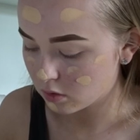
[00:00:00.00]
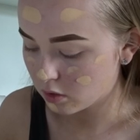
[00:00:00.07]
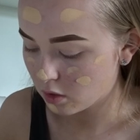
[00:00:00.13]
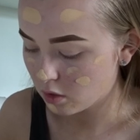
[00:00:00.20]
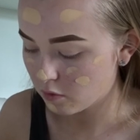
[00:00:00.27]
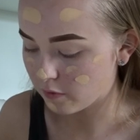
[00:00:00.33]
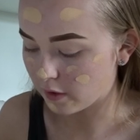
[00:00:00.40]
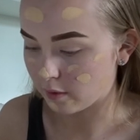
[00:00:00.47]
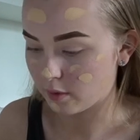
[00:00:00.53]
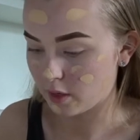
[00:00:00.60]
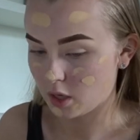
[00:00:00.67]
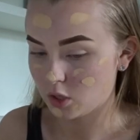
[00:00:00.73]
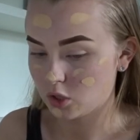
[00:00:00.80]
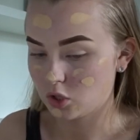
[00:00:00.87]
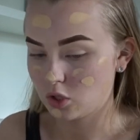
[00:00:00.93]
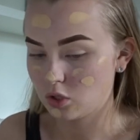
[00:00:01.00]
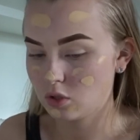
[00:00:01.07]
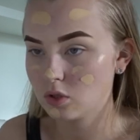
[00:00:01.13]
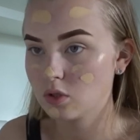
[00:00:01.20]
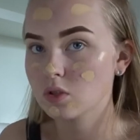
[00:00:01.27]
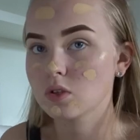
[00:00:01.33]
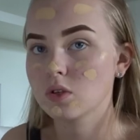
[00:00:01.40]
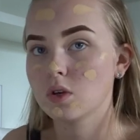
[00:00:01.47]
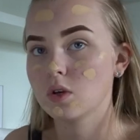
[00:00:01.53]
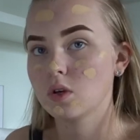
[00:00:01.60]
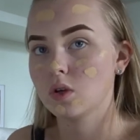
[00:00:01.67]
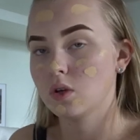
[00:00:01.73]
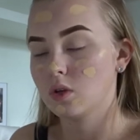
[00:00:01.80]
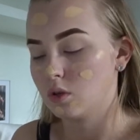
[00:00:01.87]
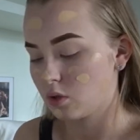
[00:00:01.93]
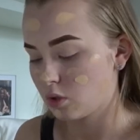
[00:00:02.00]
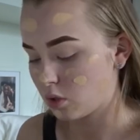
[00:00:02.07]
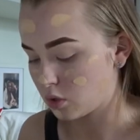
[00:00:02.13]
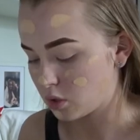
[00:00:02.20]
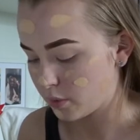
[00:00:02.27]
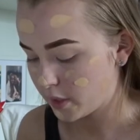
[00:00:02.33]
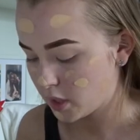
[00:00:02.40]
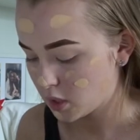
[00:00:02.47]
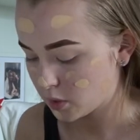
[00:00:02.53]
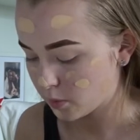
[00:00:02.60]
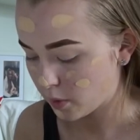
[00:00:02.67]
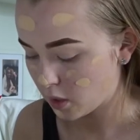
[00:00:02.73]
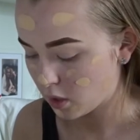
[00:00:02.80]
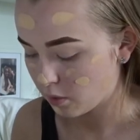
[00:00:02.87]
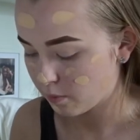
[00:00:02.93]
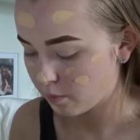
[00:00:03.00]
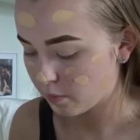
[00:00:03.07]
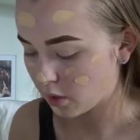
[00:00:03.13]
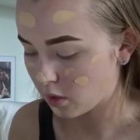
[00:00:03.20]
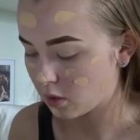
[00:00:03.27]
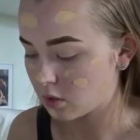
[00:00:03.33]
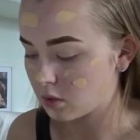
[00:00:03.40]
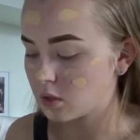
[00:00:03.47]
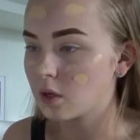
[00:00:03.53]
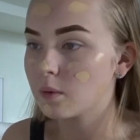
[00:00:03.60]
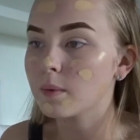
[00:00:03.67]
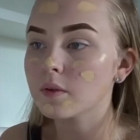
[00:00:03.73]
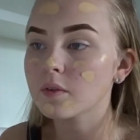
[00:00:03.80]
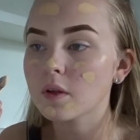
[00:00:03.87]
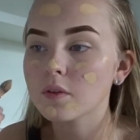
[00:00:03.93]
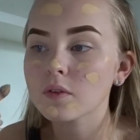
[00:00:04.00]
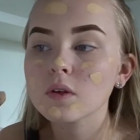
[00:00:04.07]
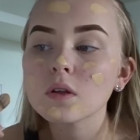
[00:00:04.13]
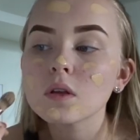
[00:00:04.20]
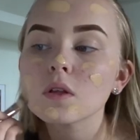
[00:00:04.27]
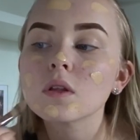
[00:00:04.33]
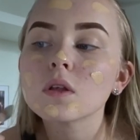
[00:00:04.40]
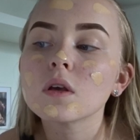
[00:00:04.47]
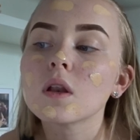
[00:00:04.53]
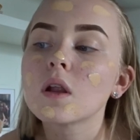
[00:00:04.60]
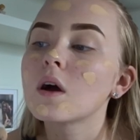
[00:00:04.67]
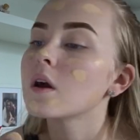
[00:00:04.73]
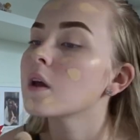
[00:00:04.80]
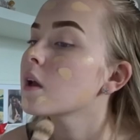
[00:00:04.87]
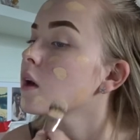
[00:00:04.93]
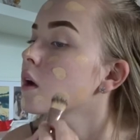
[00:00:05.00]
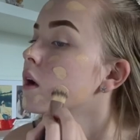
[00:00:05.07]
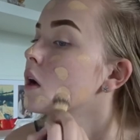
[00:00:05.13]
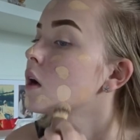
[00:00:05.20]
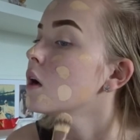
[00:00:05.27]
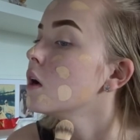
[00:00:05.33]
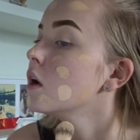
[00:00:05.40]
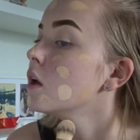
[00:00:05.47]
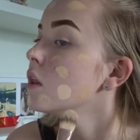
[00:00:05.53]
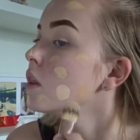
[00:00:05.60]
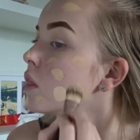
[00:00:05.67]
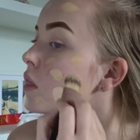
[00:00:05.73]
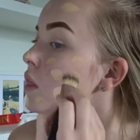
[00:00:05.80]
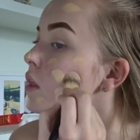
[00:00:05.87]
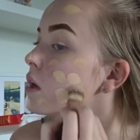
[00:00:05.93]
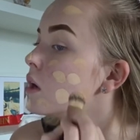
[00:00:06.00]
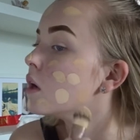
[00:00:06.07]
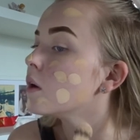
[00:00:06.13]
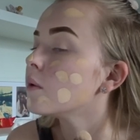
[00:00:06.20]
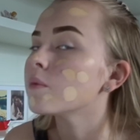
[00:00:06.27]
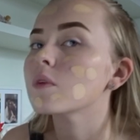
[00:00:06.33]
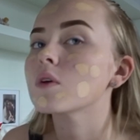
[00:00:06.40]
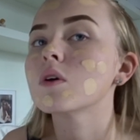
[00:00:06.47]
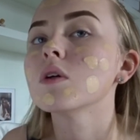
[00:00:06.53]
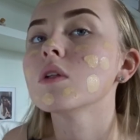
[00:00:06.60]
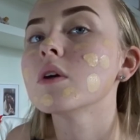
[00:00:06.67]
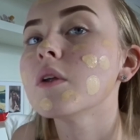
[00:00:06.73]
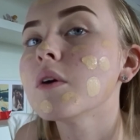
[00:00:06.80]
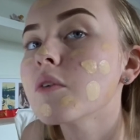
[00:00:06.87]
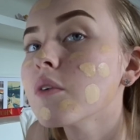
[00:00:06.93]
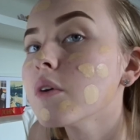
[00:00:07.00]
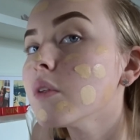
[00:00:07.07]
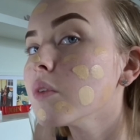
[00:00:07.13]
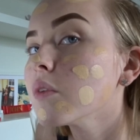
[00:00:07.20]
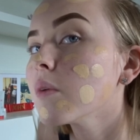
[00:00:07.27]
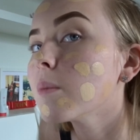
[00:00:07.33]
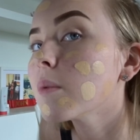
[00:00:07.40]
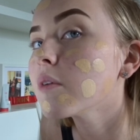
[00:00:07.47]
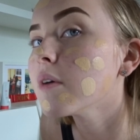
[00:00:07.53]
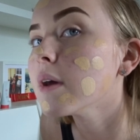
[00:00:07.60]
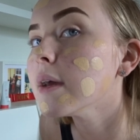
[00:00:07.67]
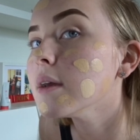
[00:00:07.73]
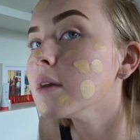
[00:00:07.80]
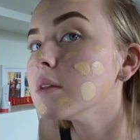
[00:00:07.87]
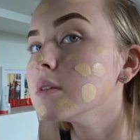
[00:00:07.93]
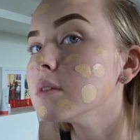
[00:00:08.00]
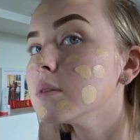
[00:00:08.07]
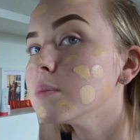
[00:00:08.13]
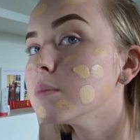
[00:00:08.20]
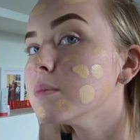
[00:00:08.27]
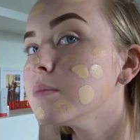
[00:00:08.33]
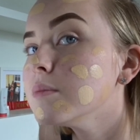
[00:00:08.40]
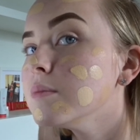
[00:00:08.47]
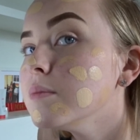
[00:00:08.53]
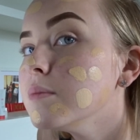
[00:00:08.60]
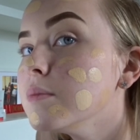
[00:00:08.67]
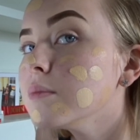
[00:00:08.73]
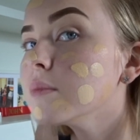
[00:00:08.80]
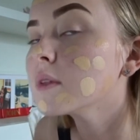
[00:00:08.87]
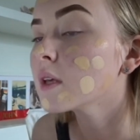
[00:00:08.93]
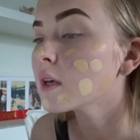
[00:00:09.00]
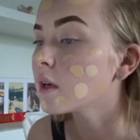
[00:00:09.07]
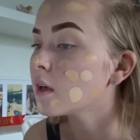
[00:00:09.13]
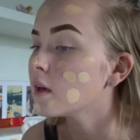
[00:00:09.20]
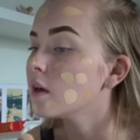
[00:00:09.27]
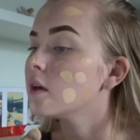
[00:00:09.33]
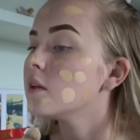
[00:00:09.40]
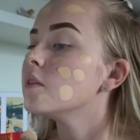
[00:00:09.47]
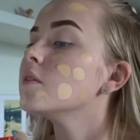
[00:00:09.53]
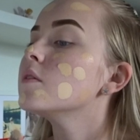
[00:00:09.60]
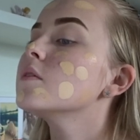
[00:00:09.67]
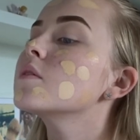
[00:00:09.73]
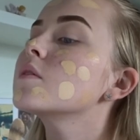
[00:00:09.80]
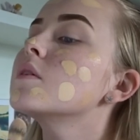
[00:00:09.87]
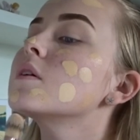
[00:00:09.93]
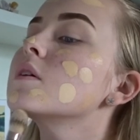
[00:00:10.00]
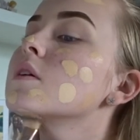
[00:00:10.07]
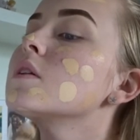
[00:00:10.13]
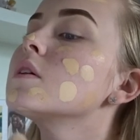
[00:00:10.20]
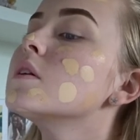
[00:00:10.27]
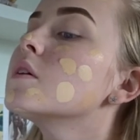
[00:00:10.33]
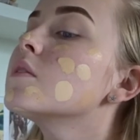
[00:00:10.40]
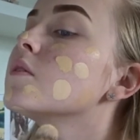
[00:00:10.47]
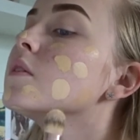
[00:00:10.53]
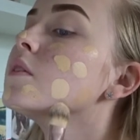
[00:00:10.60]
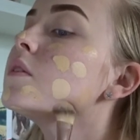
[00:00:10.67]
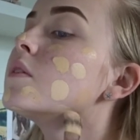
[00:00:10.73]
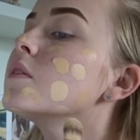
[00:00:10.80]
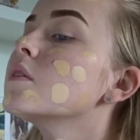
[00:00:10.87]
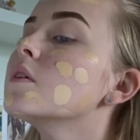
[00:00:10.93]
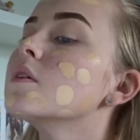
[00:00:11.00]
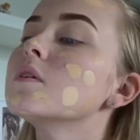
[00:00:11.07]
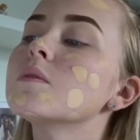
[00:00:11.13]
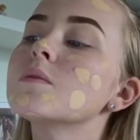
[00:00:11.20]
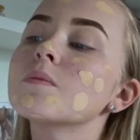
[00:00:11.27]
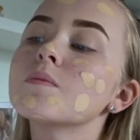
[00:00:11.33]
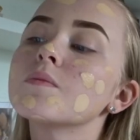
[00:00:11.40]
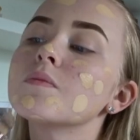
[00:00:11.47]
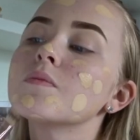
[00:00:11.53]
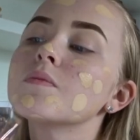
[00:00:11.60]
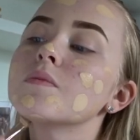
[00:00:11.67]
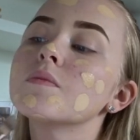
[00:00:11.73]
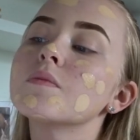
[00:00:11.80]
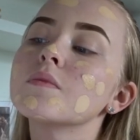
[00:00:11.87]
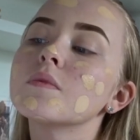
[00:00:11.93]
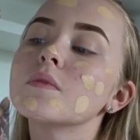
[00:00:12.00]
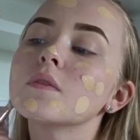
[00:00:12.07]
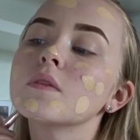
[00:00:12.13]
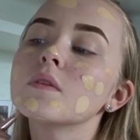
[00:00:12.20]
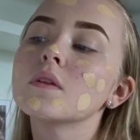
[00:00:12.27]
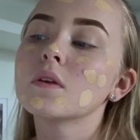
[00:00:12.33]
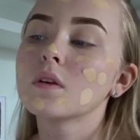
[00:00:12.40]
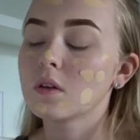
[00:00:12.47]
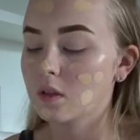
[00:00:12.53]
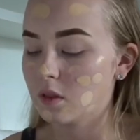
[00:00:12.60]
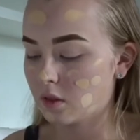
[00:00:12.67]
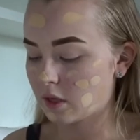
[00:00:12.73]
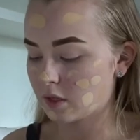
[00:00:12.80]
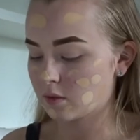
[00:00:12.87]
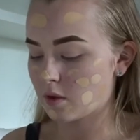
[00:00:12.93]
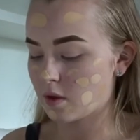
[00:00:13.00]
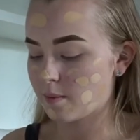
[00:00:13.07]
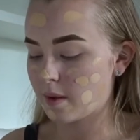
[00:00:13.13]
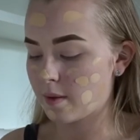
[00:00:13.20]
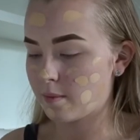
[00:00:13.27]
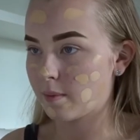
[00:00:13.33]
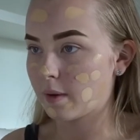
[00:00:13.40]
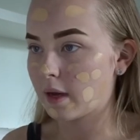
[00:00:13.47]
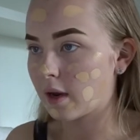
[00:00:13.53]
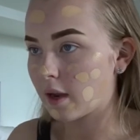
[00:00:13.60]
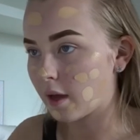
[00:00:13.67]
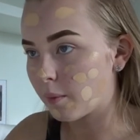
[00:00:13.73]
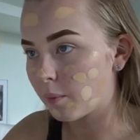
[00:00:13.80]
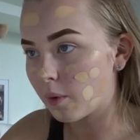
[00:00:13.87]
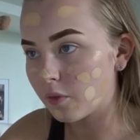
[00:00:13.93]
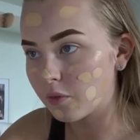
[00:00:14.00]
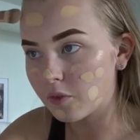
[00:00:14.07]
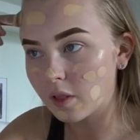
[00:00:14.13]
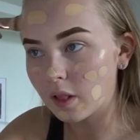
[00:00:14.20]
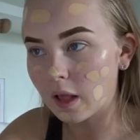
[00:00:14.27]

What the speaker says: two foundations, I do it this way, because then it makes sense. Can you see like the colour difference on my face? There is quite a colour difference, so that's what I meant by like one's